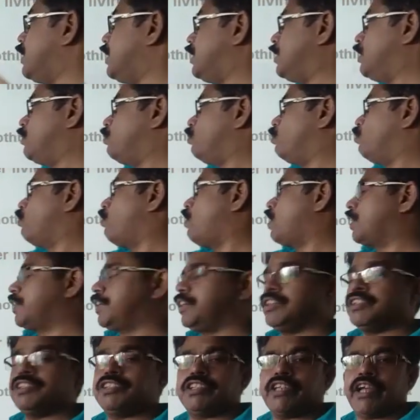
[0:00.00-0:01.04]
a
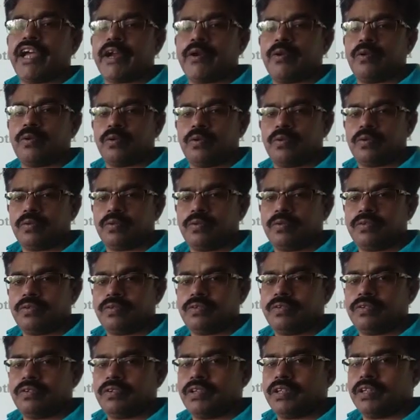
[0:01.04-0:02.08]
walking shadow.
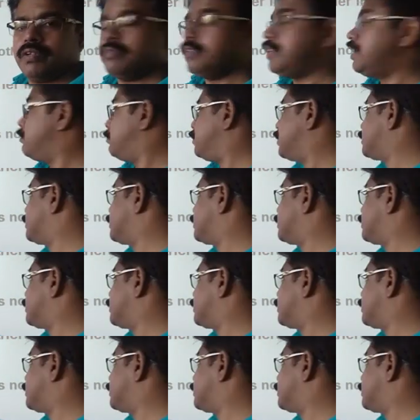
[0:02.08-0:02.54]
We never